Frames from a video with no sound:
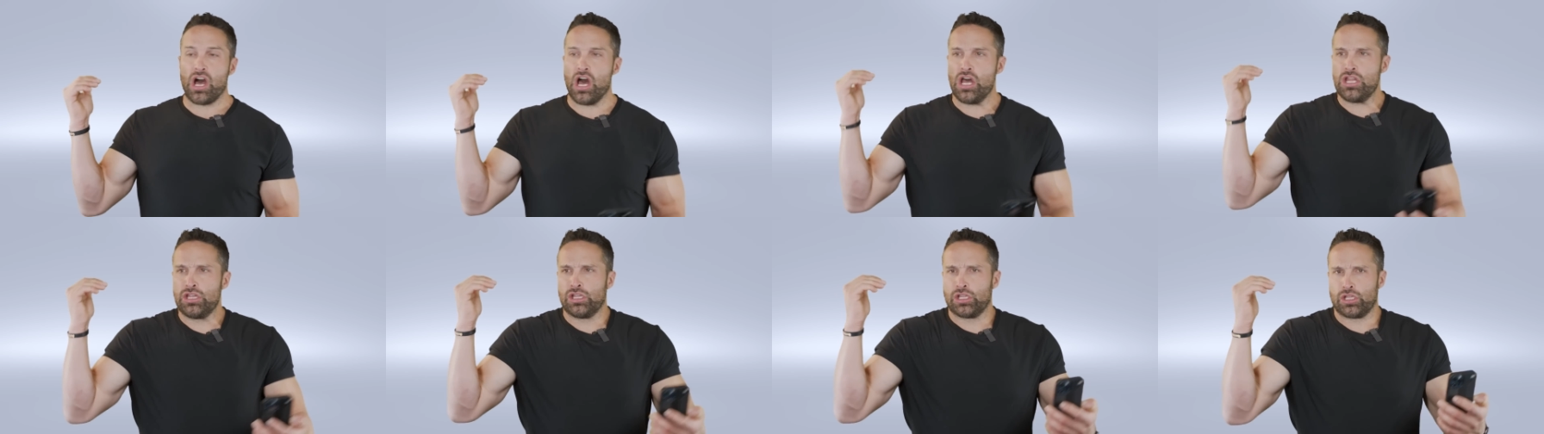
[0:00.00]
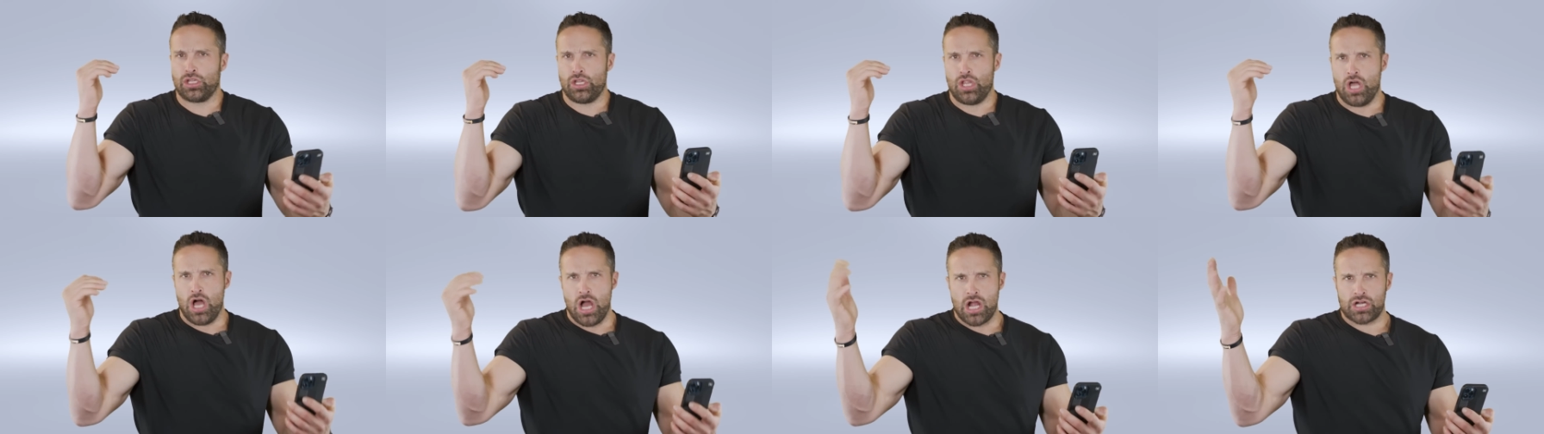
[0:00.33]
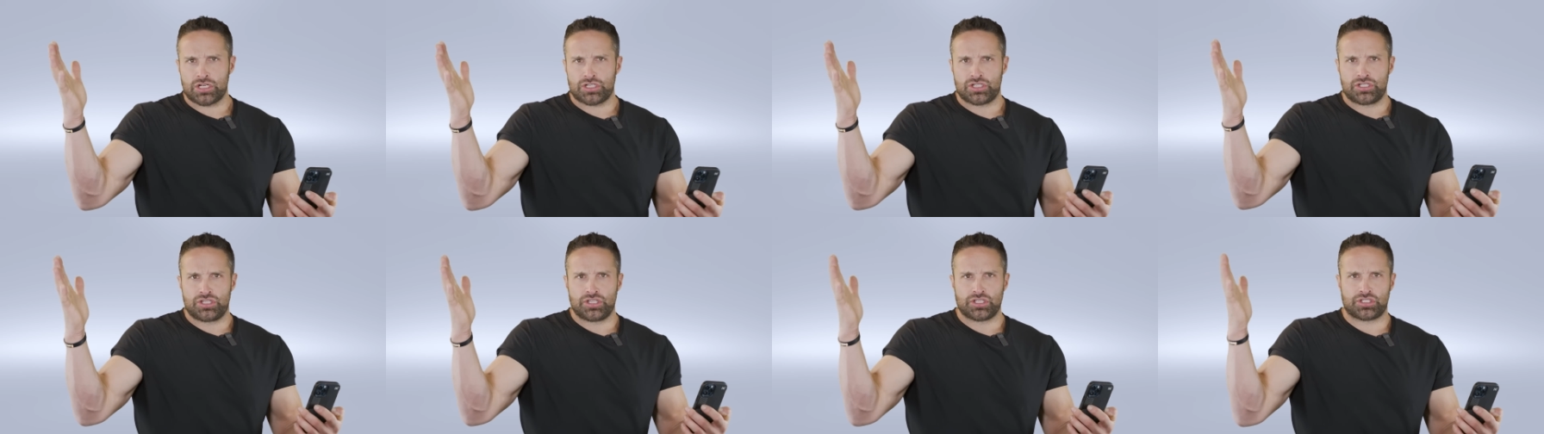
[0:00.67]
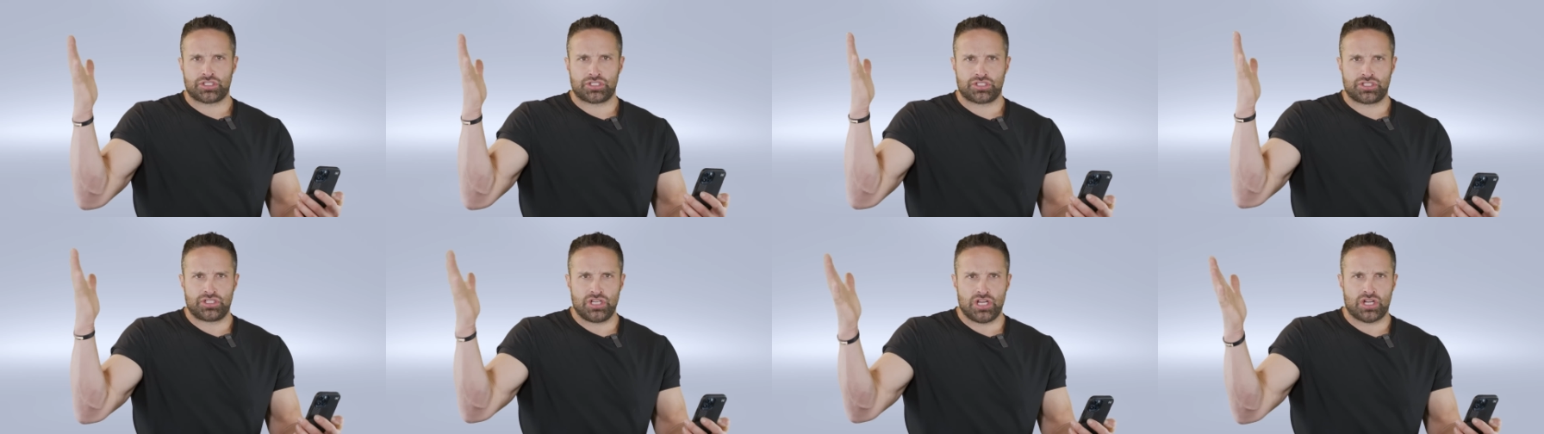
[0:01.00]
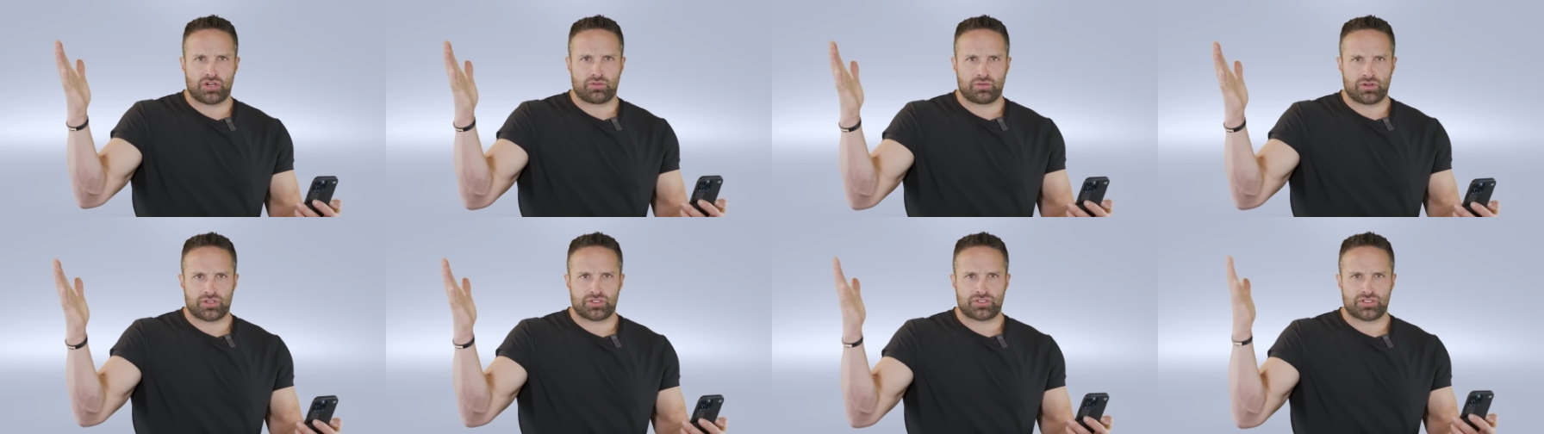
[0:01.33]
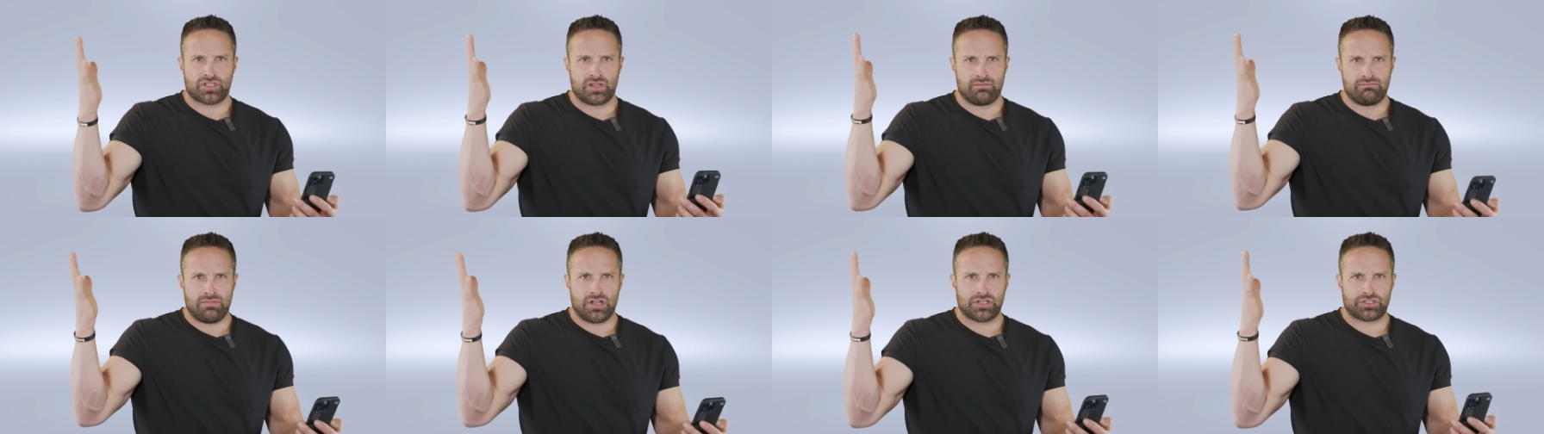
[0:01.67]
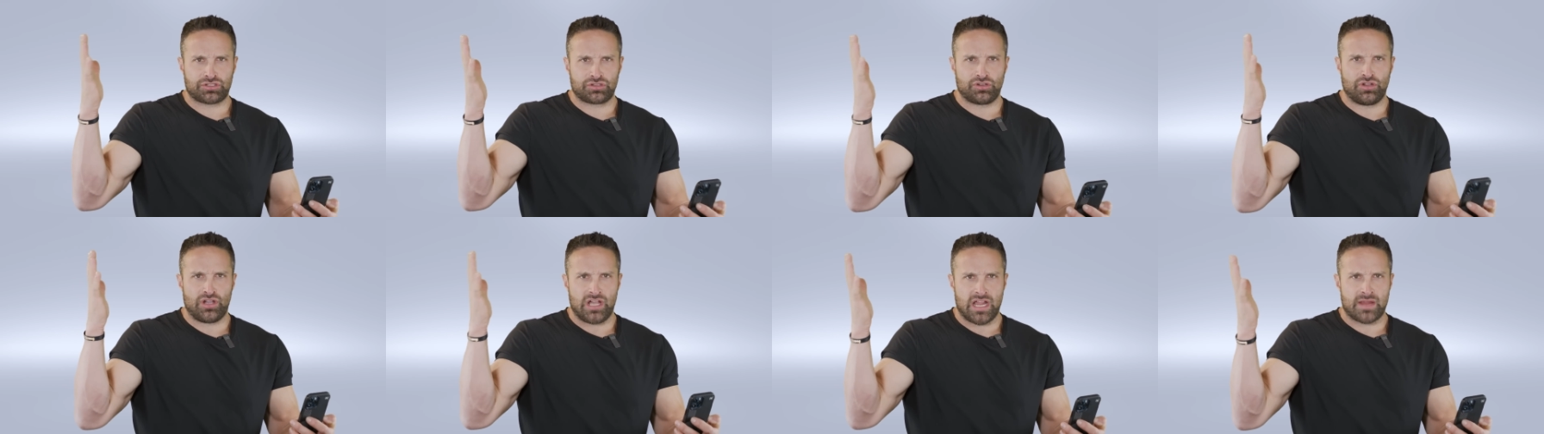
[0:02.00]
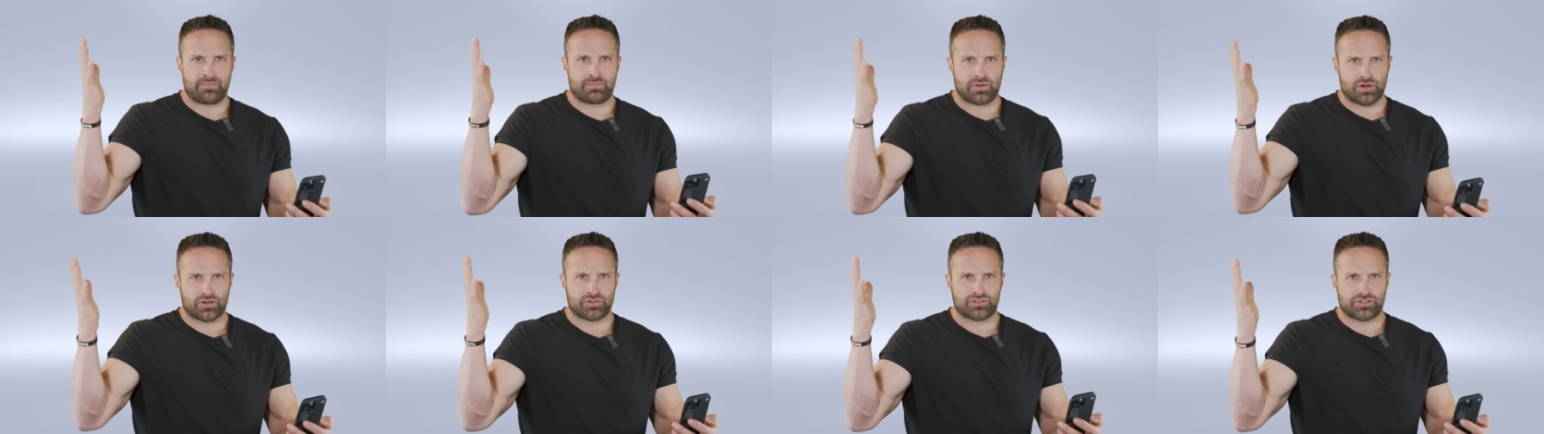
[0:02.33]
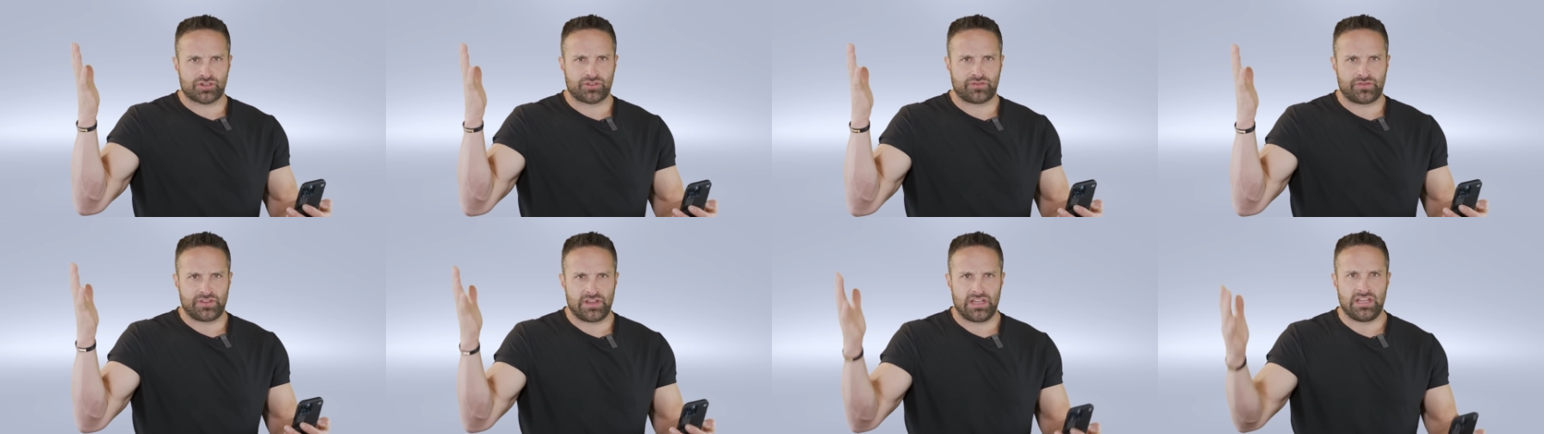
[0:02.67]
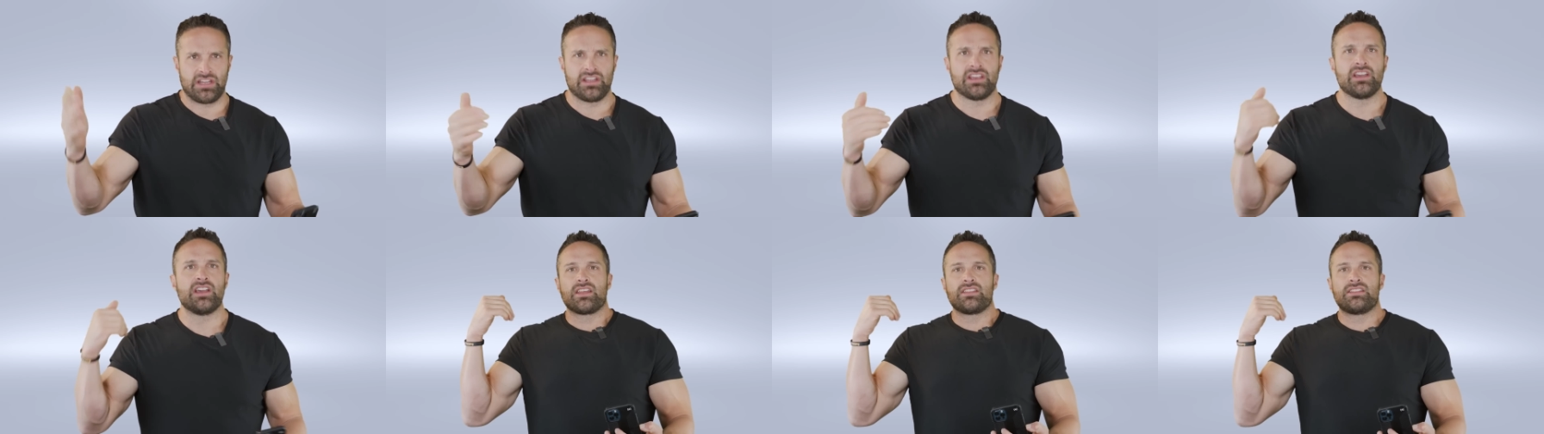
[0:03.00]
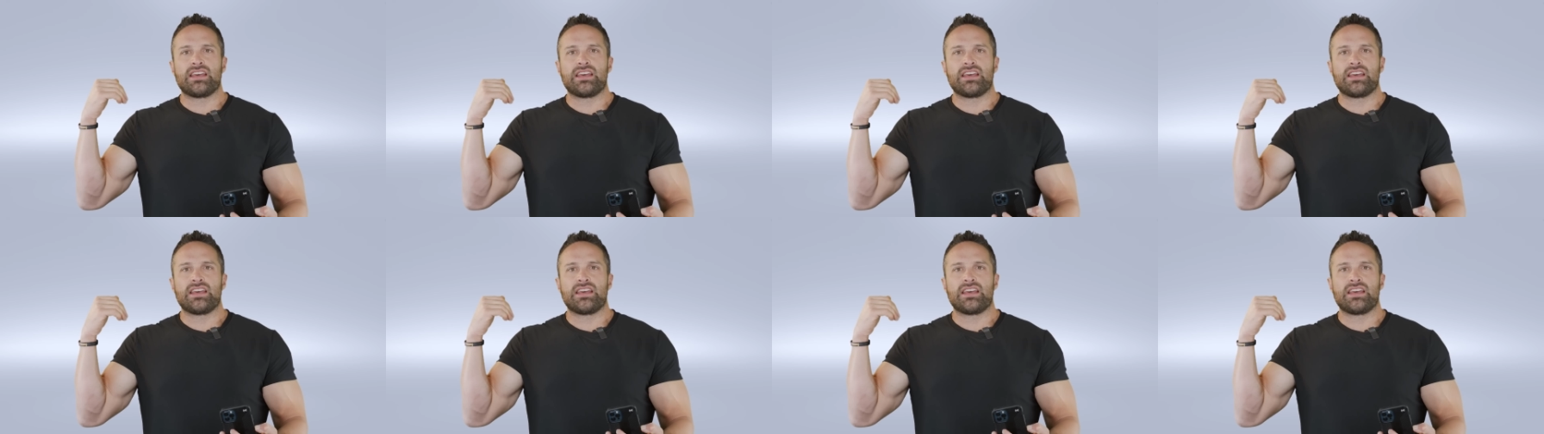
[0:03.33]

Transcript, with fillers: unlocked the secrets to muscle hypertrophy